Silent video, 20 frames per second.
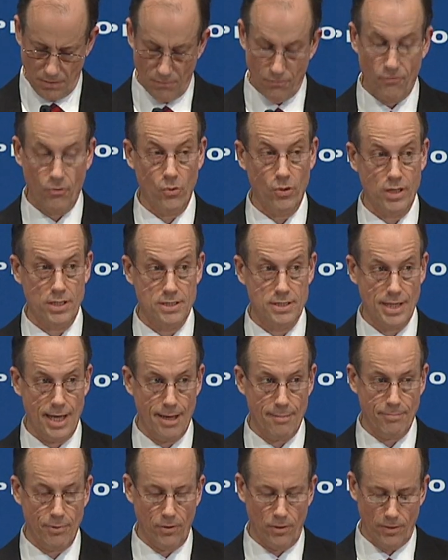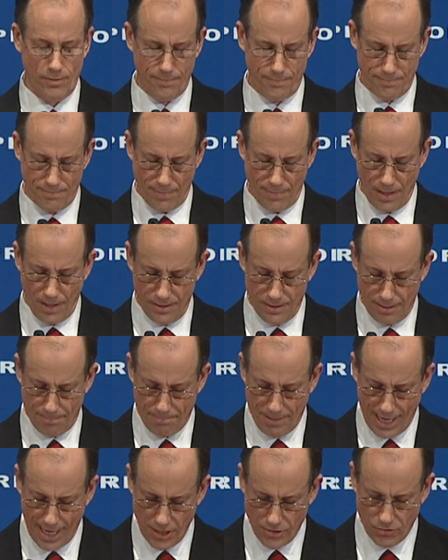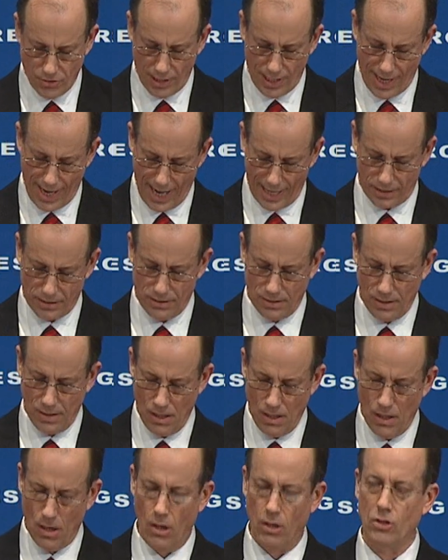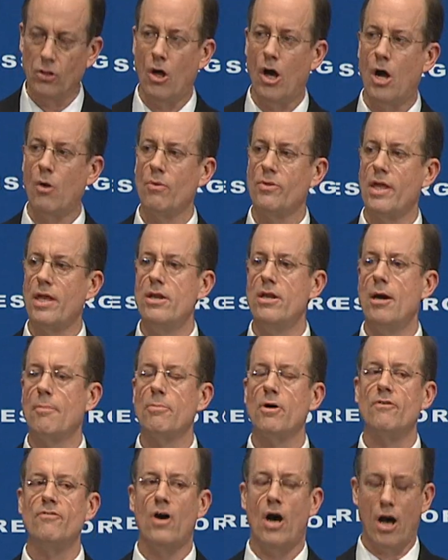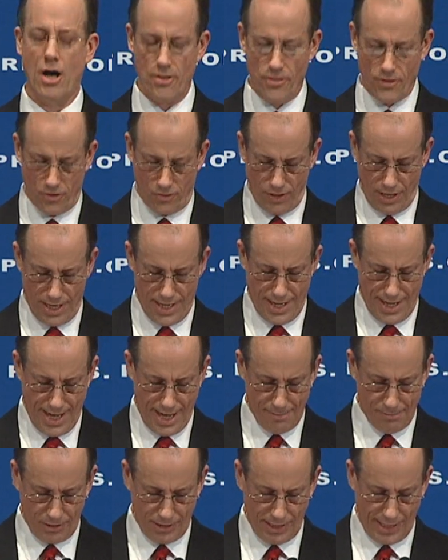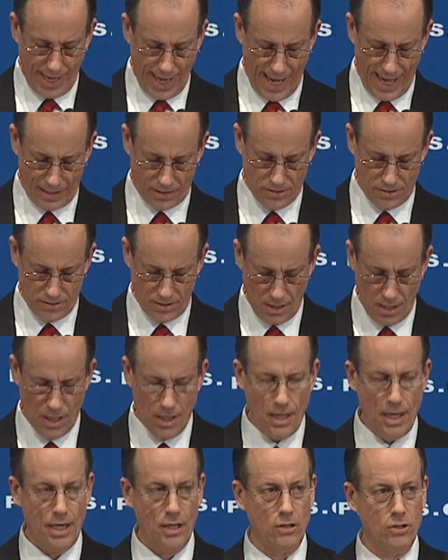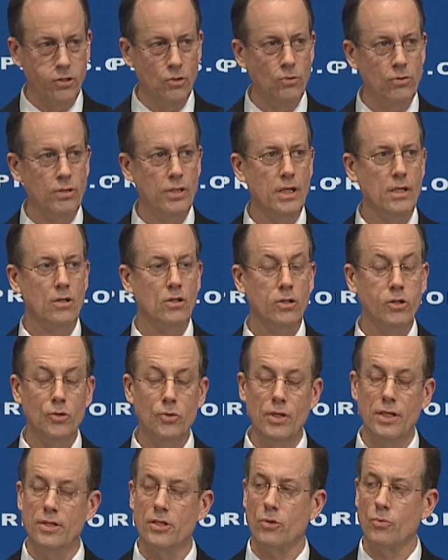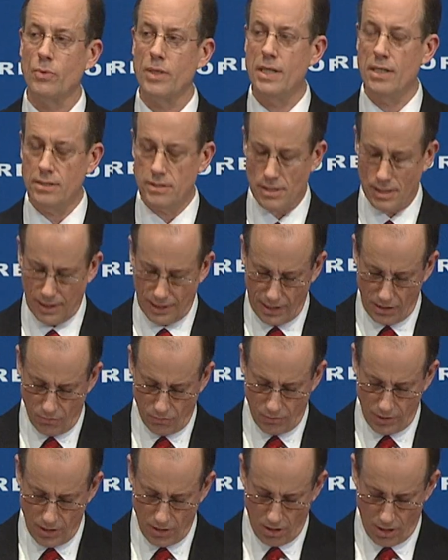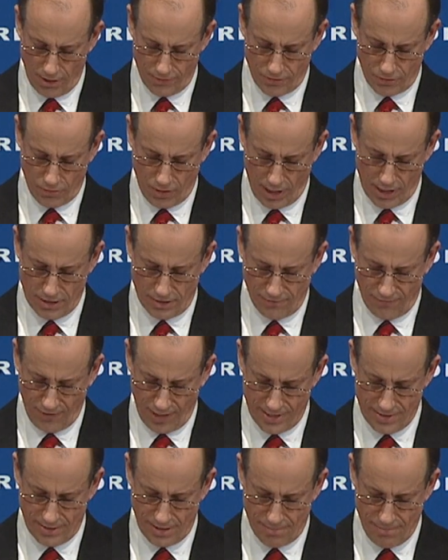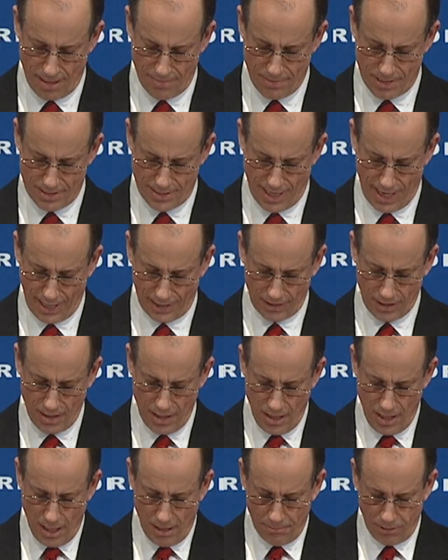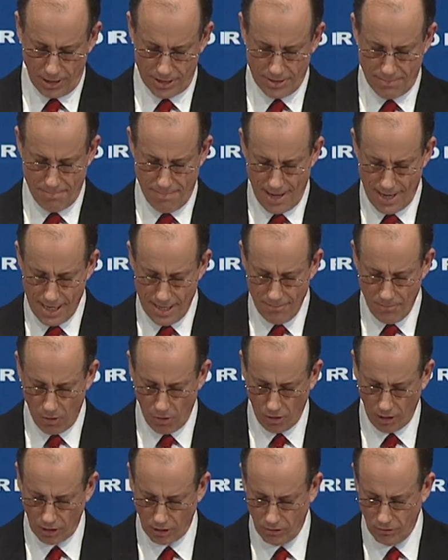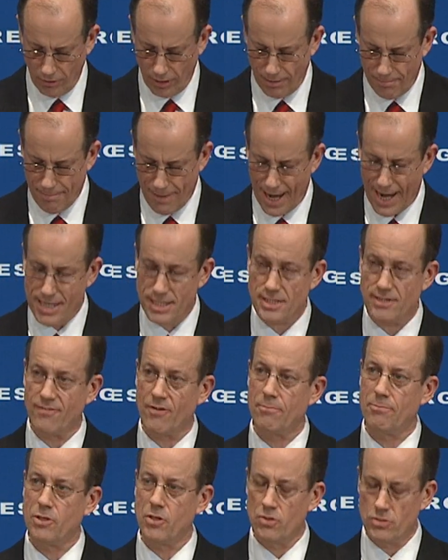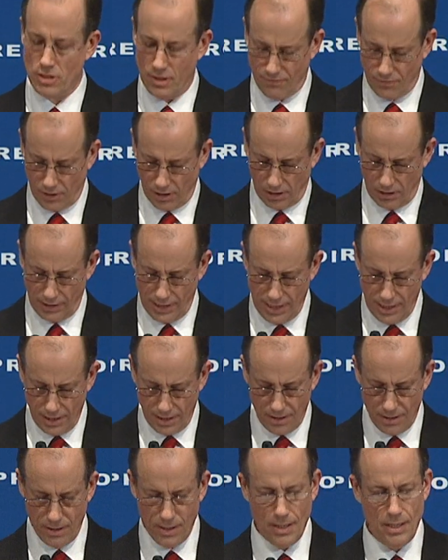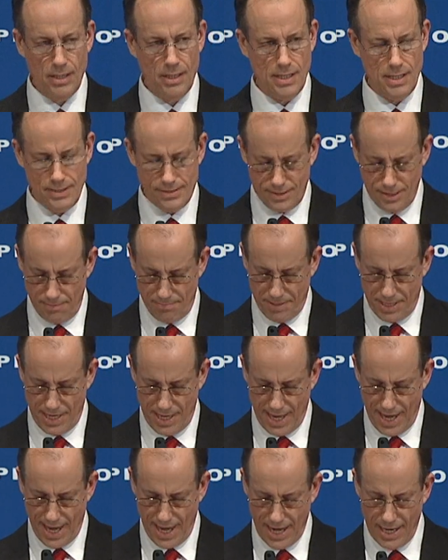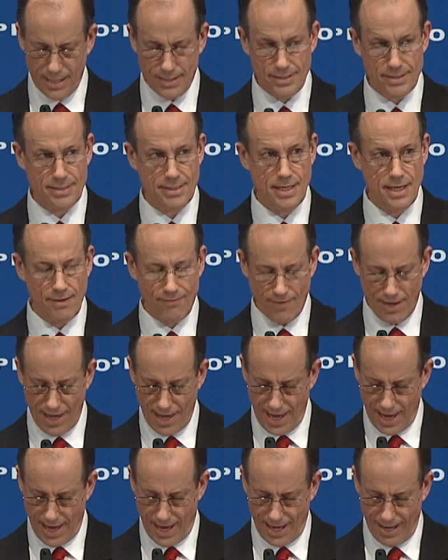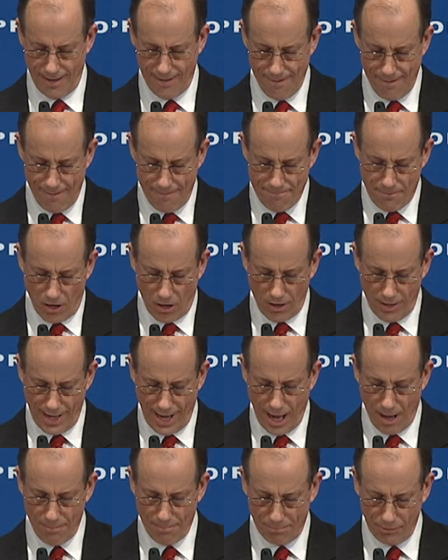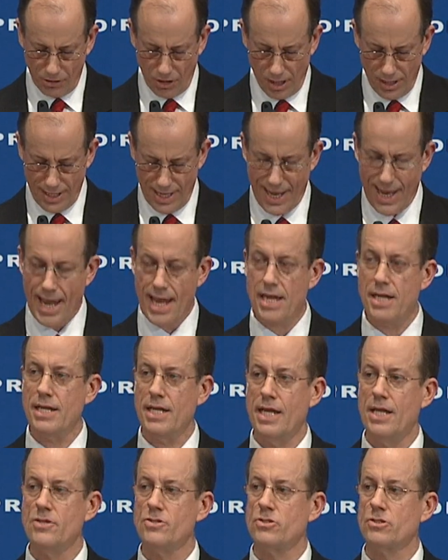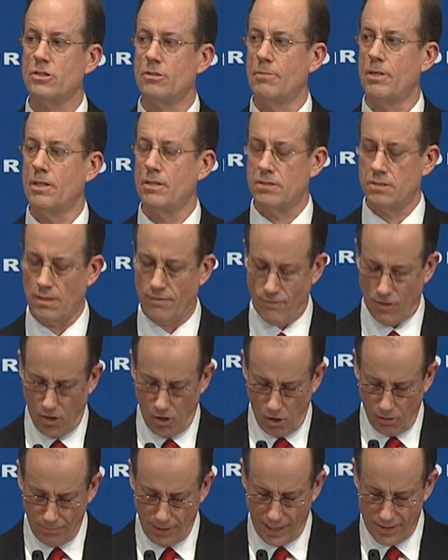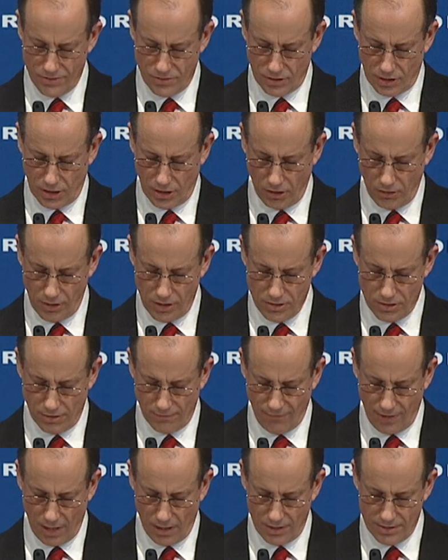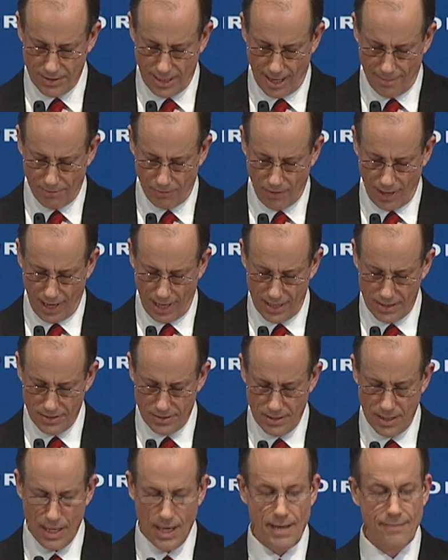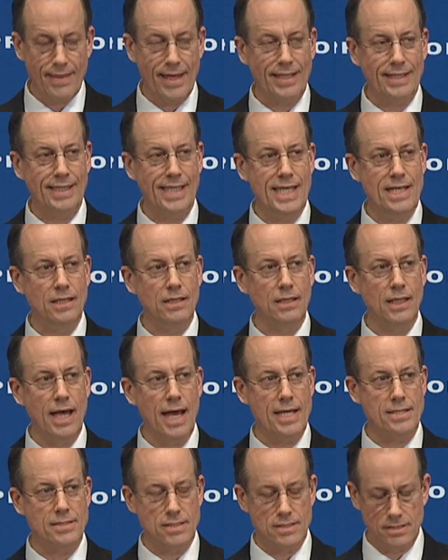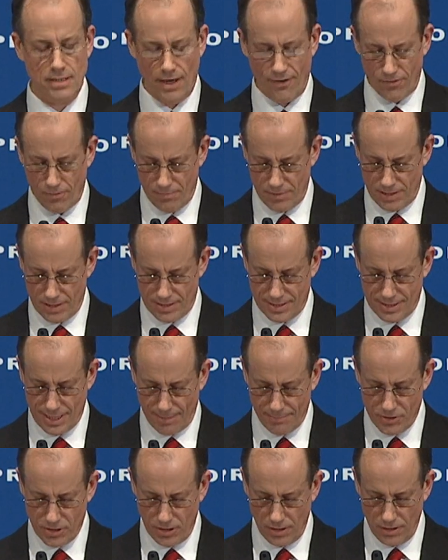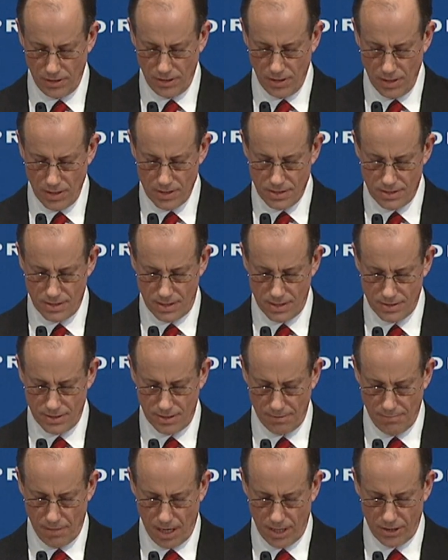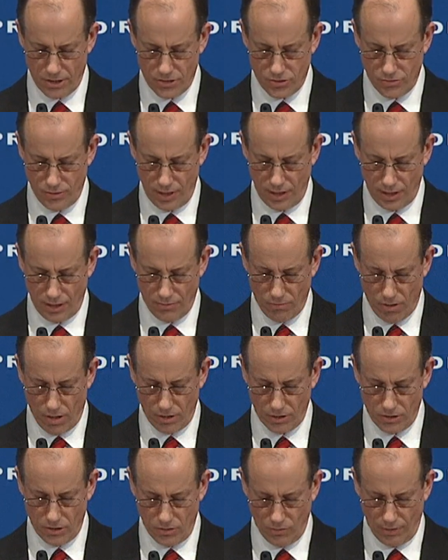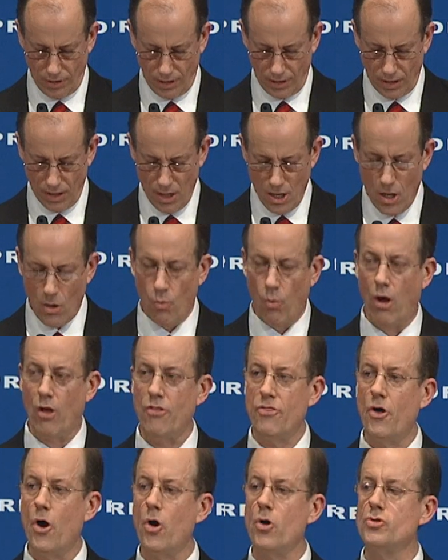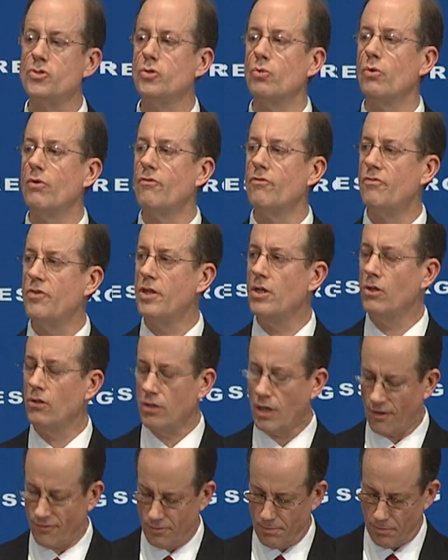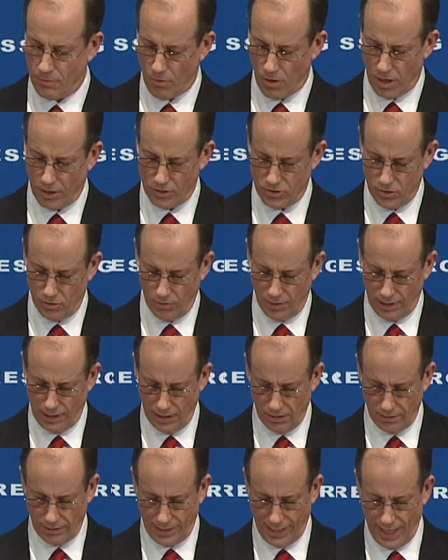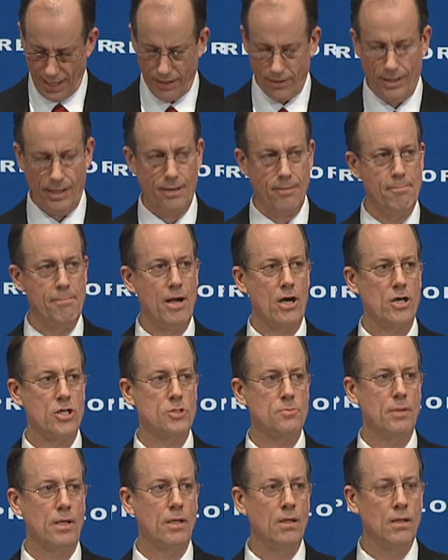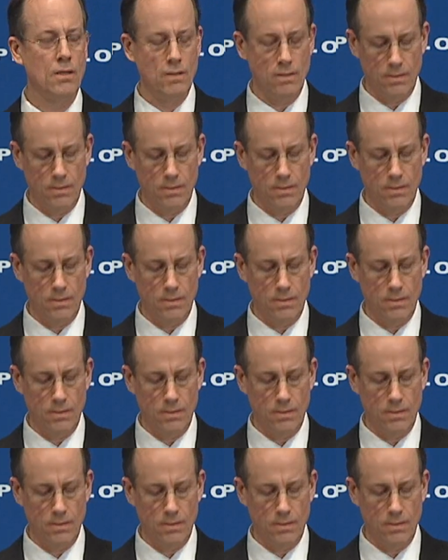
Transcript: For example, the Patriot Act, along with a number of other enabling acts, including, including the recently reauthorized FISA Amendments Act, plus many more, including massive abuse of CALEA, ECPA, and CFAA, are now blunt end instruments of a homeland security and surveillance apparatus that legalizes government deception, citizen monitoring, and wrongdoing, while those who reveal government wrongdoing, illegality, and embarrassment